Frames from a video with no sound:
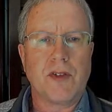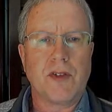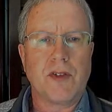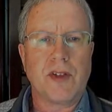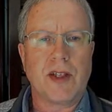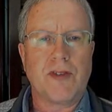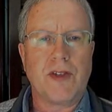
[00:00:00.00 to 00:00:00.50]

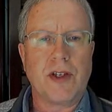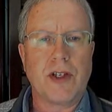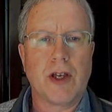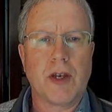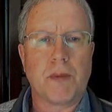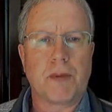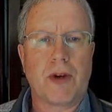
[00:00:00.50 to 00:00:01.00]
If you
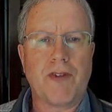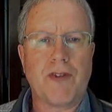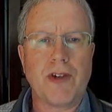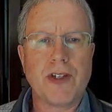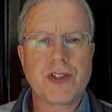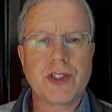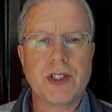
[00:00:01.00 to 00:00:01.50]
go to
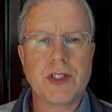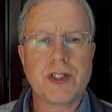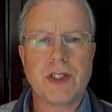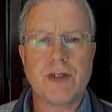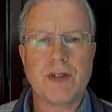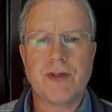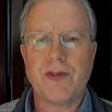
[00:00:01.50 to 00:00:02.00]

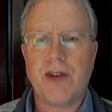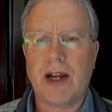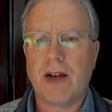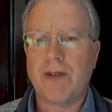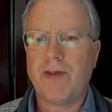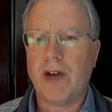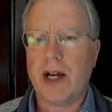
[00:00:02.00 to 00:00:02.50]
Preferences in
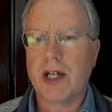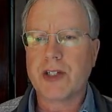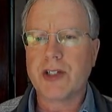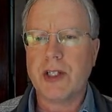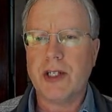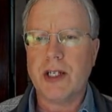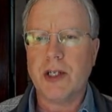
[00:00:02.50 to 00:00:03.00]
Firefox,
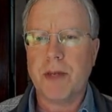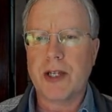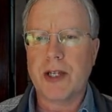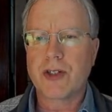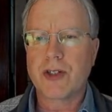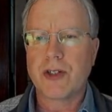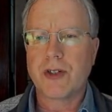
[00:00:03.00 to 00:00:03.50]
you need to
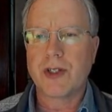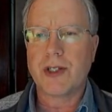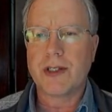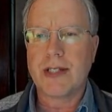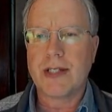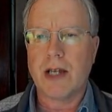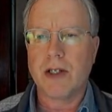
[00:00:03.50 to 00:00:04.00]
make sure that
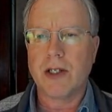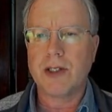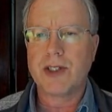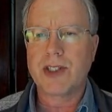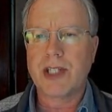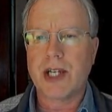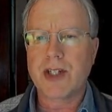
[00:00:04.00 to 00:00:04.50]
the
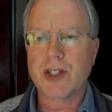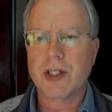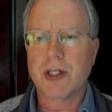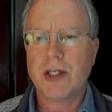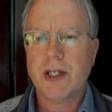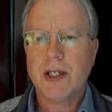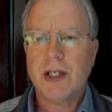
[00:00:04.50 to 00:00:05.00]
Download section